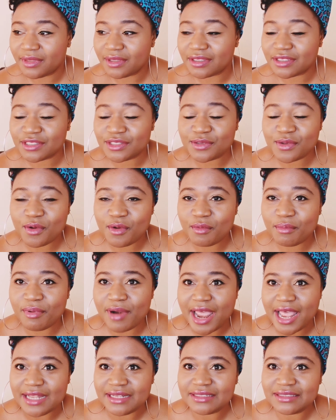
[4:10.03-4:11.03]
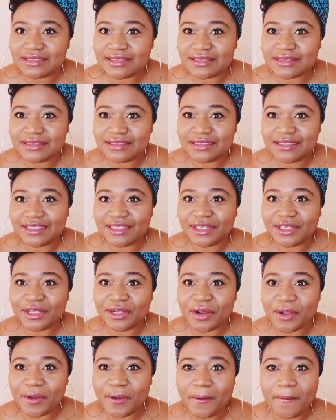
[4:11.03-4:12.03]
store brand,
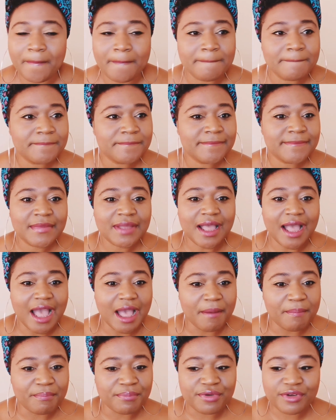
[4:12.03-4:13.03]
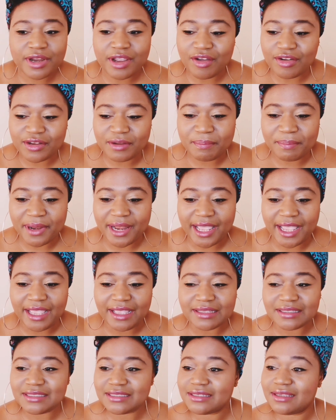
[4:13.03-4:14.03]
I put it on the
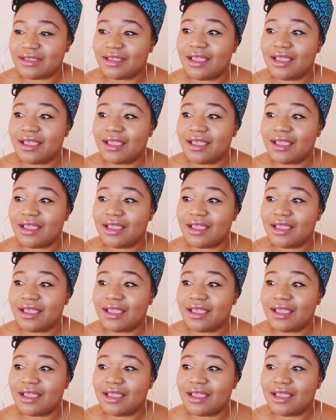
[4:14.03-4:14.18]
plate,